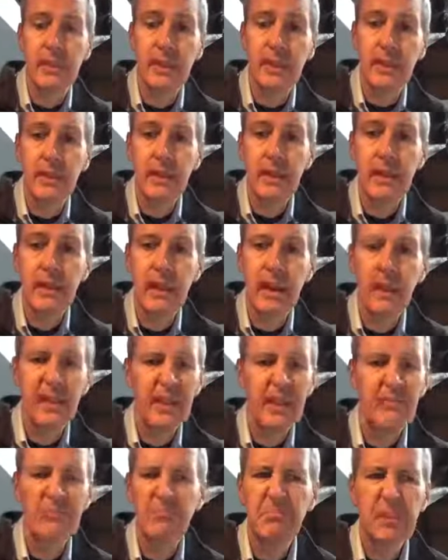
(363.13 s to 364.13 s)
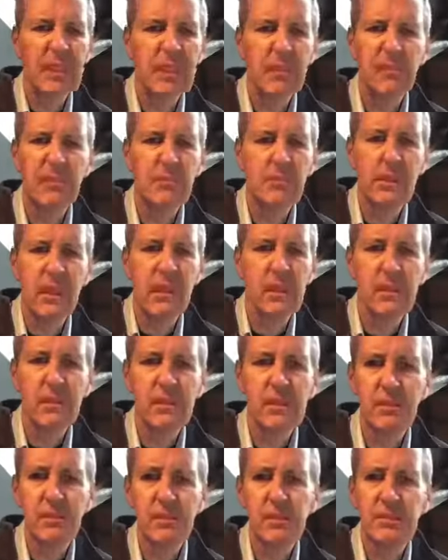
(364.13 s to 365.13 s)
uh, I think, Biggin Hill
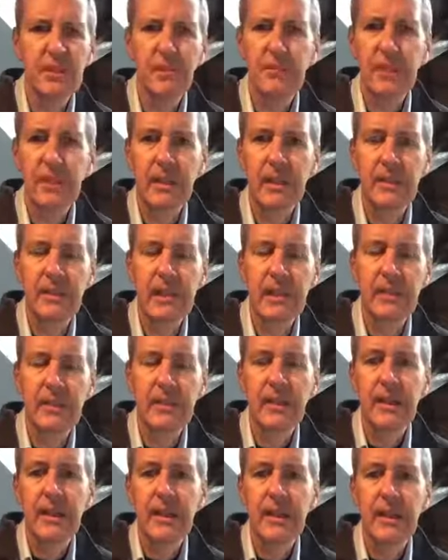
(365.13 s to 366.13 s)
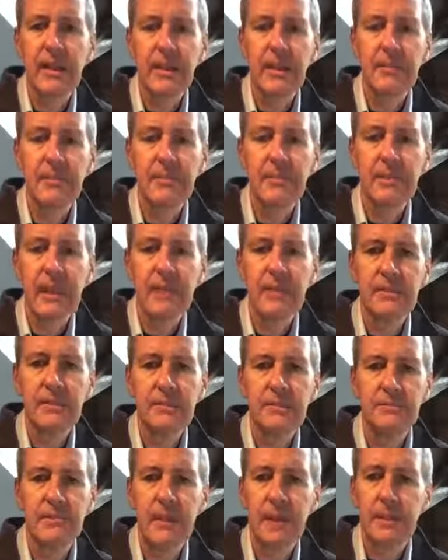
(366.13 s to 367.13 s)
Bargains or something like that, um, and
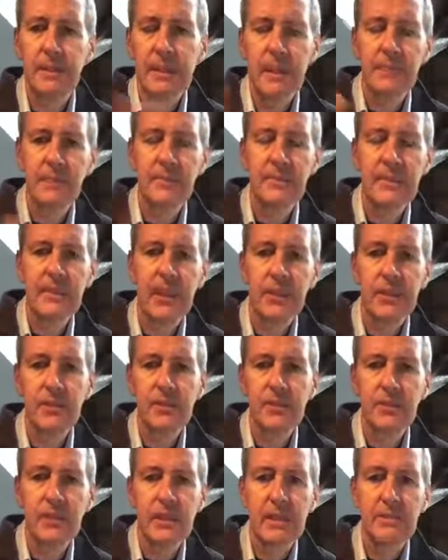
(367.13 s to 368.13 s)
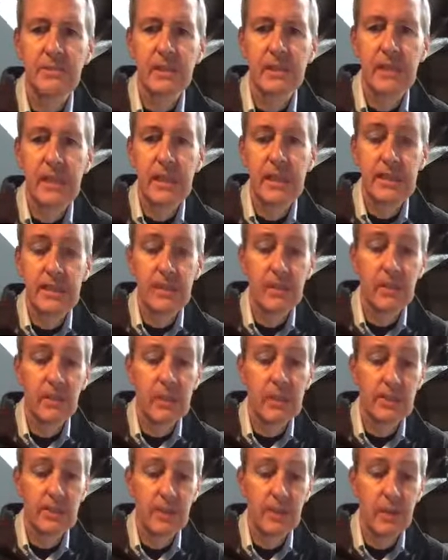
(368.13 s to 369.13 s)
a couple of the other streams. So
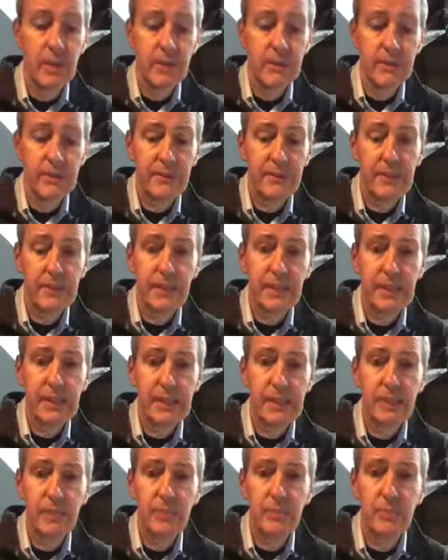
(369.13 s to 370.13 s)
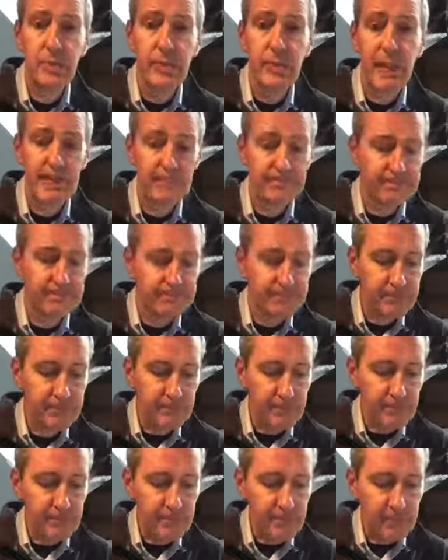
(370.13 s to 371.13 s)
it's worth uh, getting on with that.
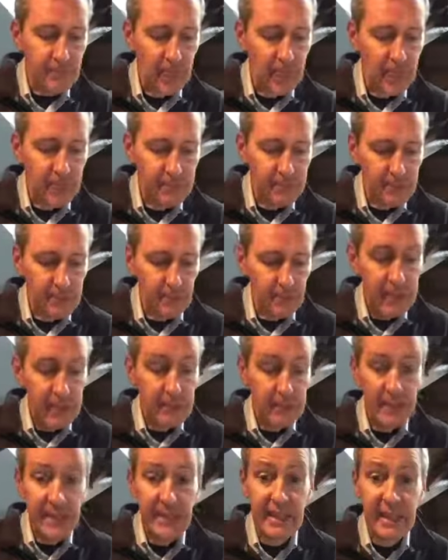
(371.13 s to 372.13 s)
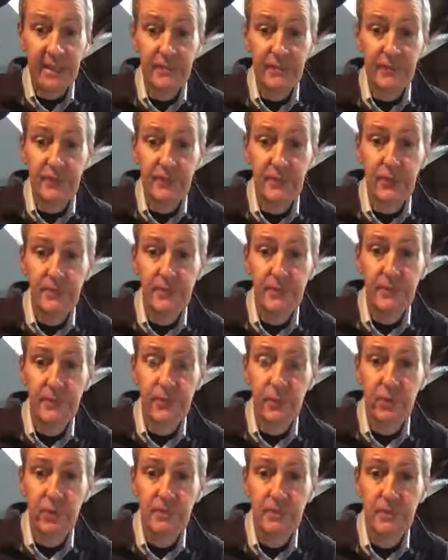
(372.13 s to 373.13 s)
Um, so be, be there for,
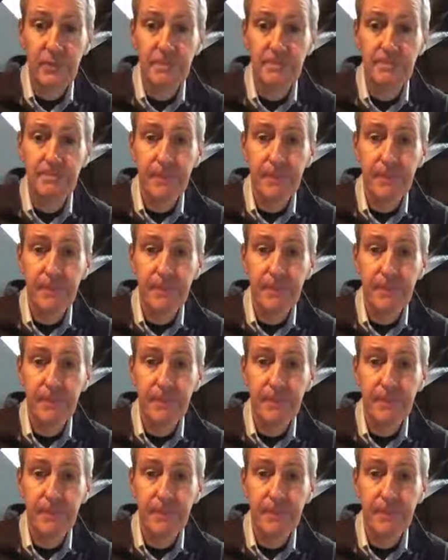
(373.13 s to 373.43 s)
for um,